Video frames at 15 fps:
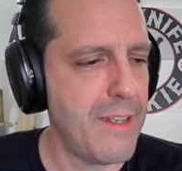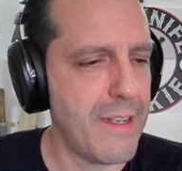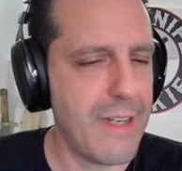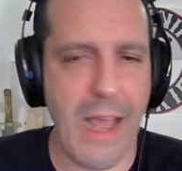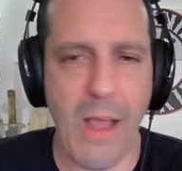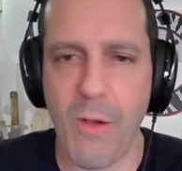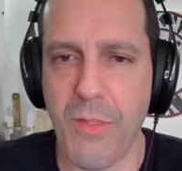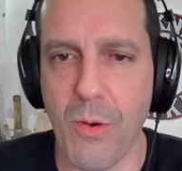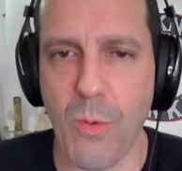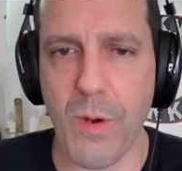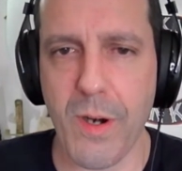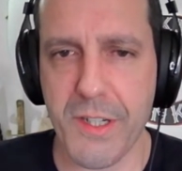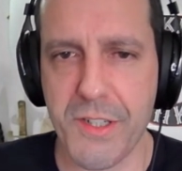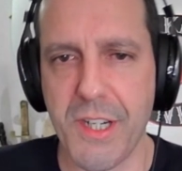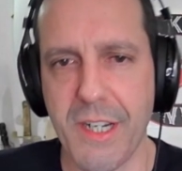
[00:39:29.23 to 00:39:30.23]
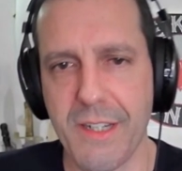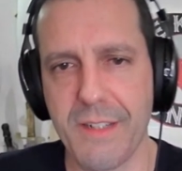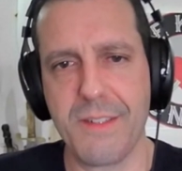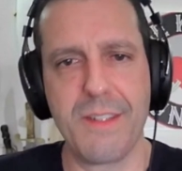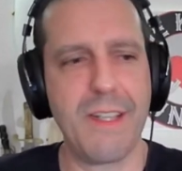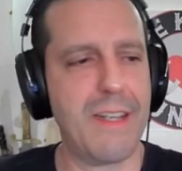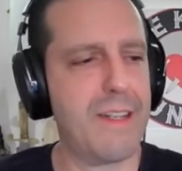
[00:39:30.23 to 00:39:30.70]
Now they're work
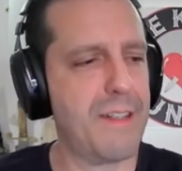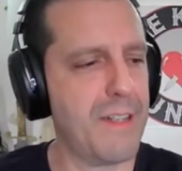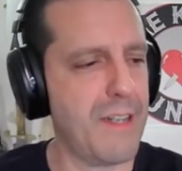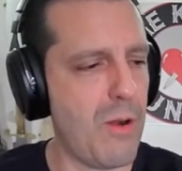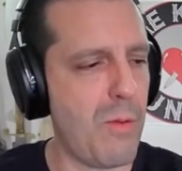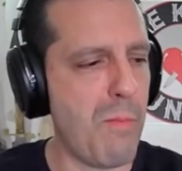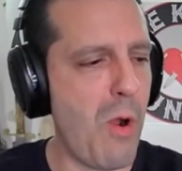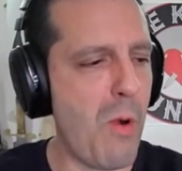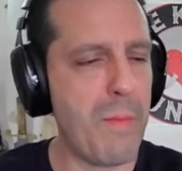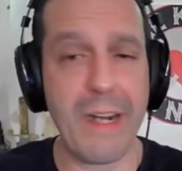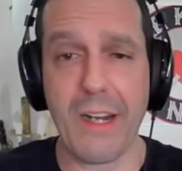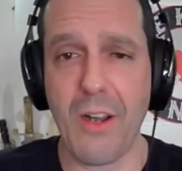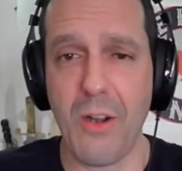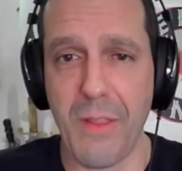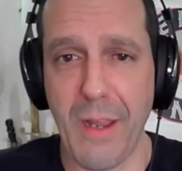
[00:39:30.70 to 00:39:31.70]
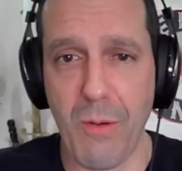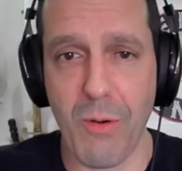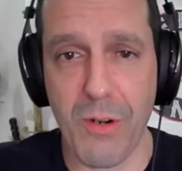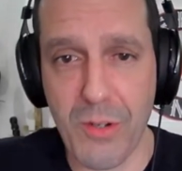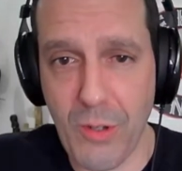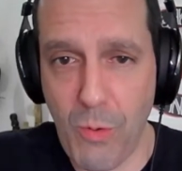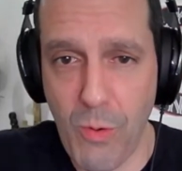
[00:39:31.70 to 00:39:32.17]
jeans. They, you know, a moment ago, they
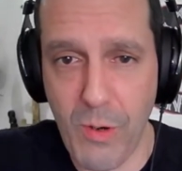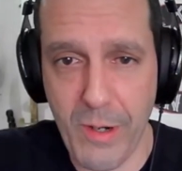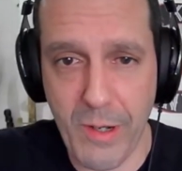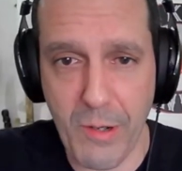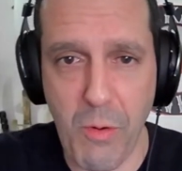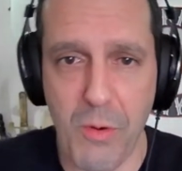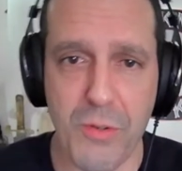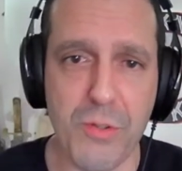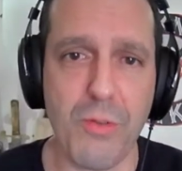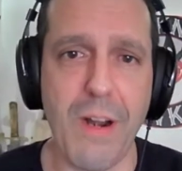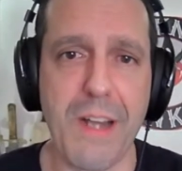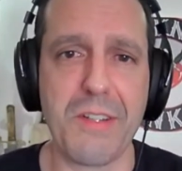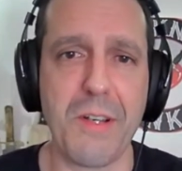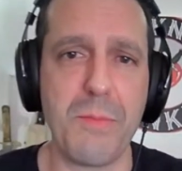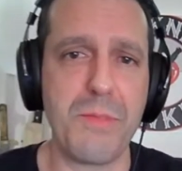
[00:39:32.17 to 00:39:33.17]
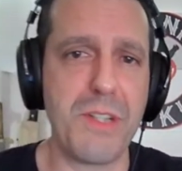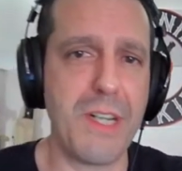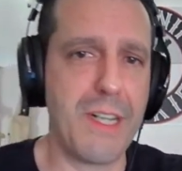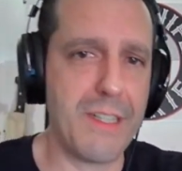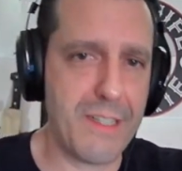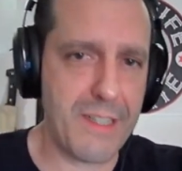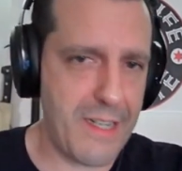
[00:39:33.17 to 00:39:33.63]
were quote unquote dress up
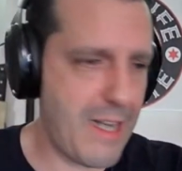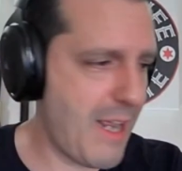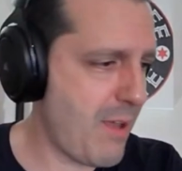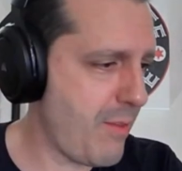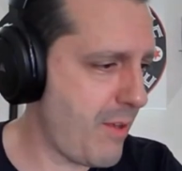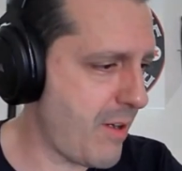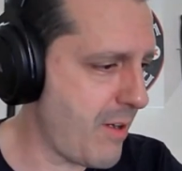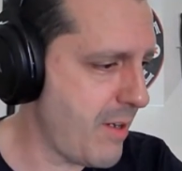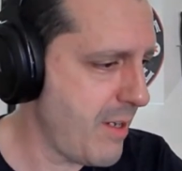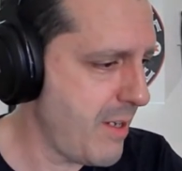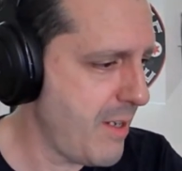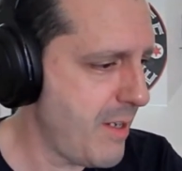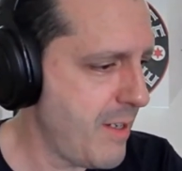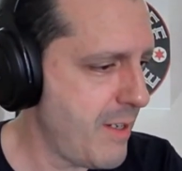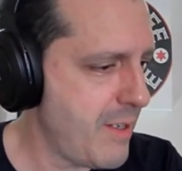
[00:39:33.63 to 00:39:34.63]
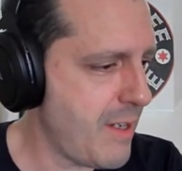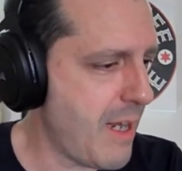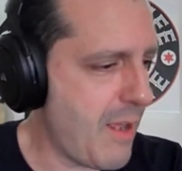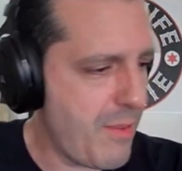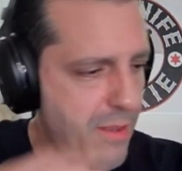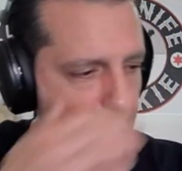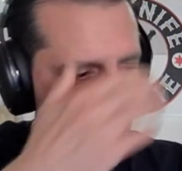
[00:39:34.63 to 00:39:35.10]
jeans. And now they're,
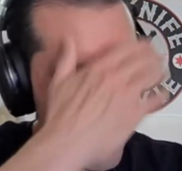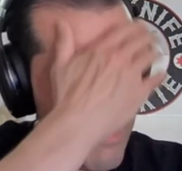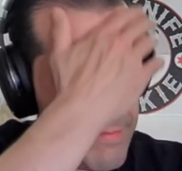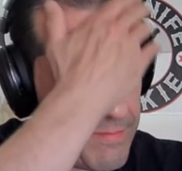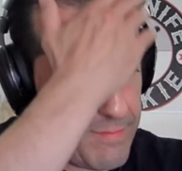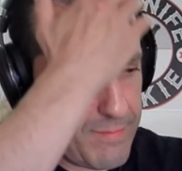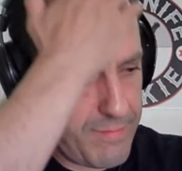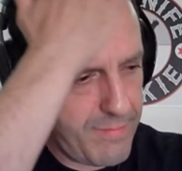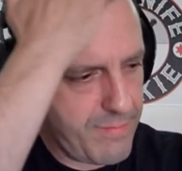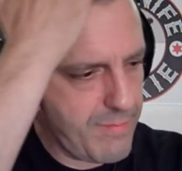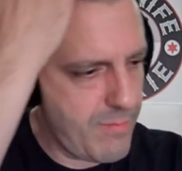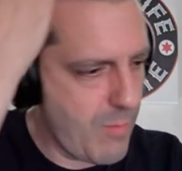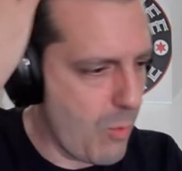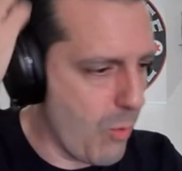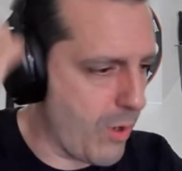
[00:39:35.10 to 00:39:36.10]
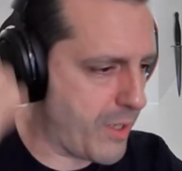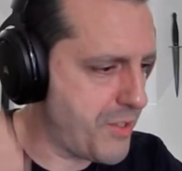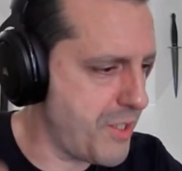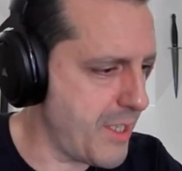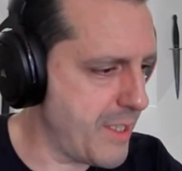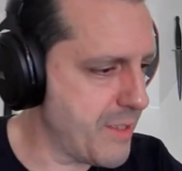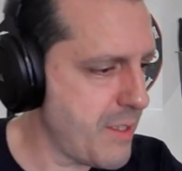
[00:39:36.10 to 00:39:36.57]
now they're work
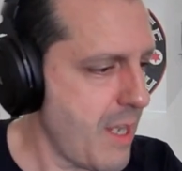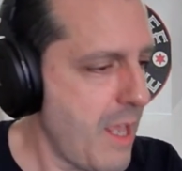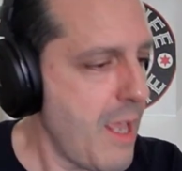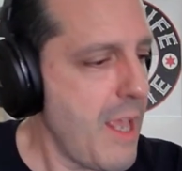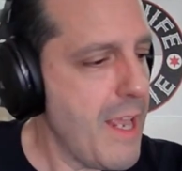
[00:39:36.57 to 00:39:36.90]
jeans.